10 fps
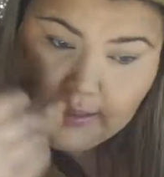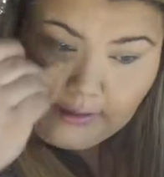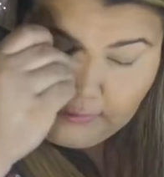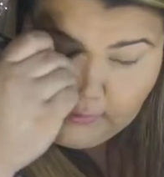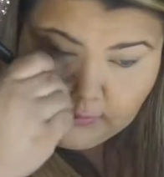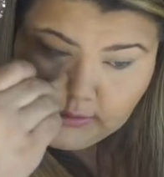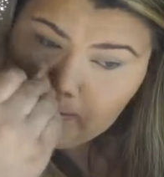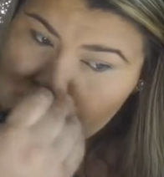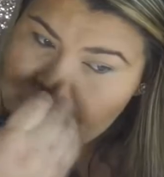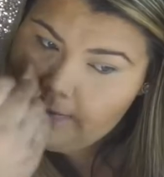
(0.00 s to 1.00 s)
nose
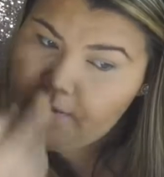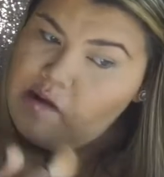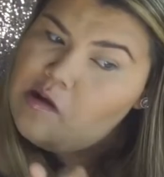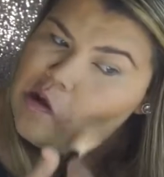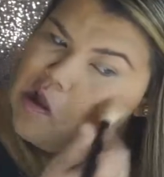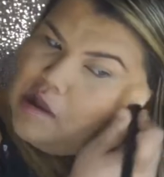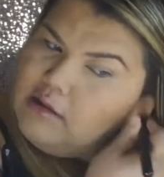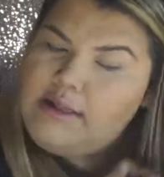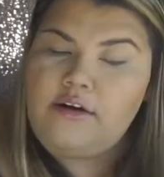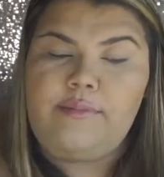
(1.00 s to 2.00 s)
a
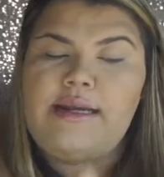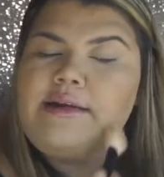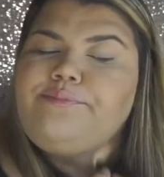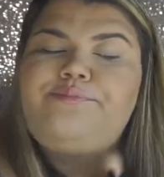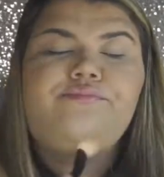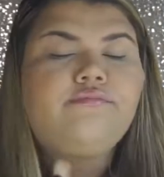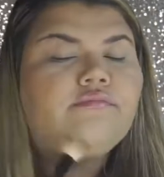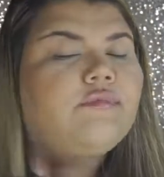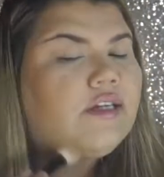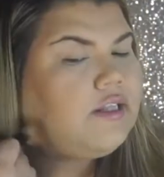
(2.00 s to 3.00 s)
little bit,
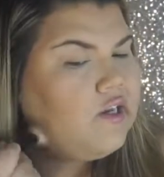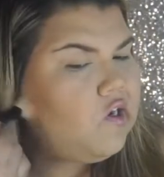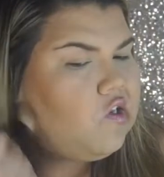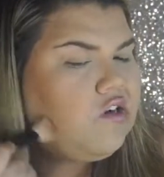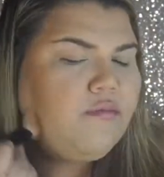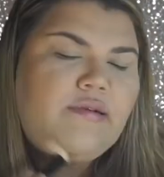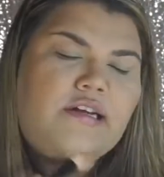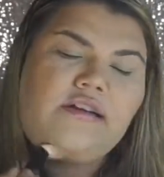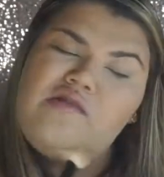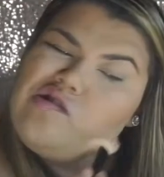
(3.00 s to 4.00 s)
and then a little bit